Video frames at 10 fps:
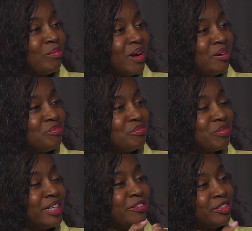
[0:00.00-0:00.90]
up
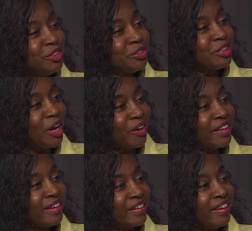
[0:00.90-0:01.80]
whenever you're
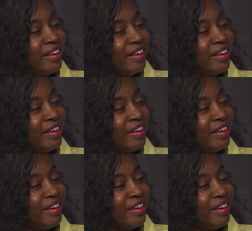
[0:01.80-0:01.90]
talking.